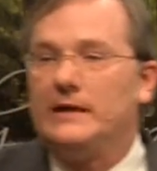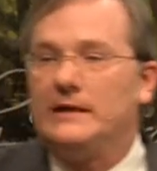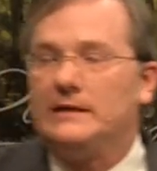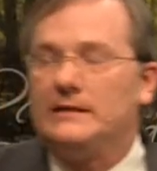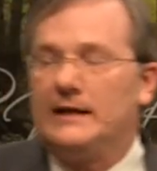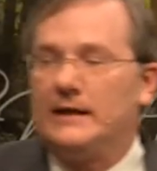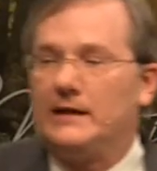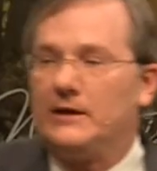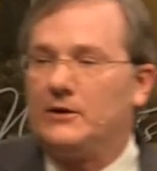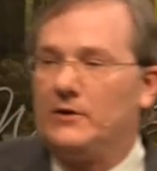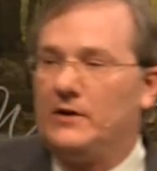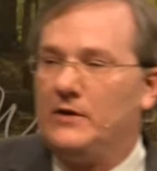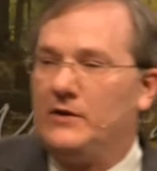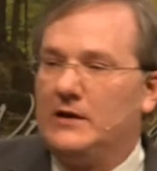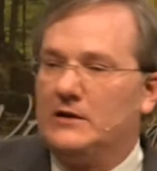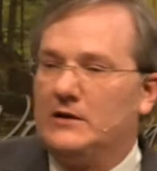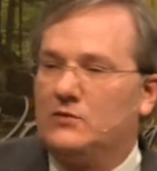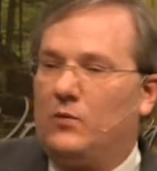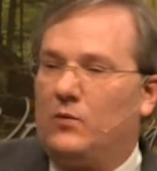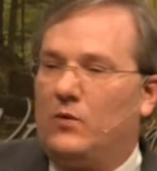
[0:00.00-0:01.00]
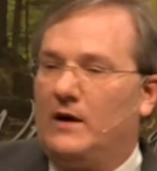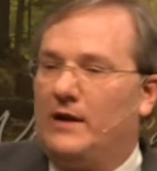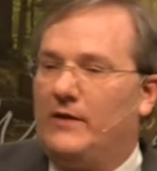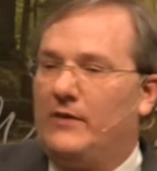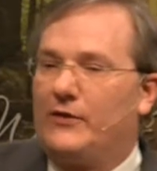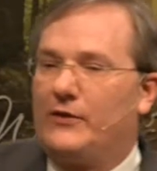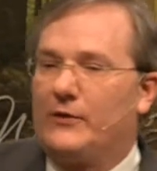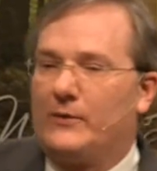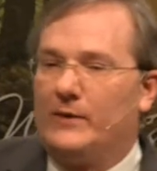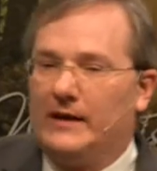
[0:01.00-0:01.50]
2 Corinthians
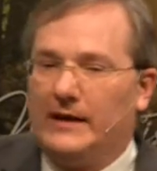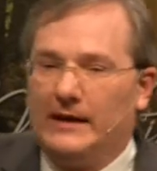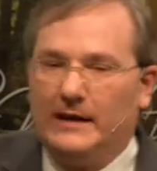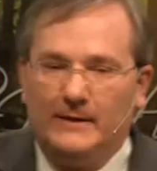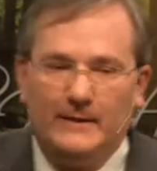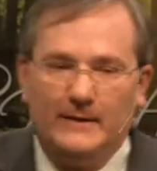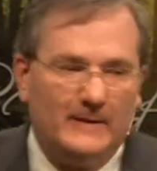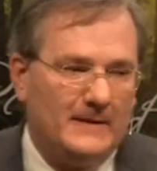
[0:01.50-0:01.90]
1:3.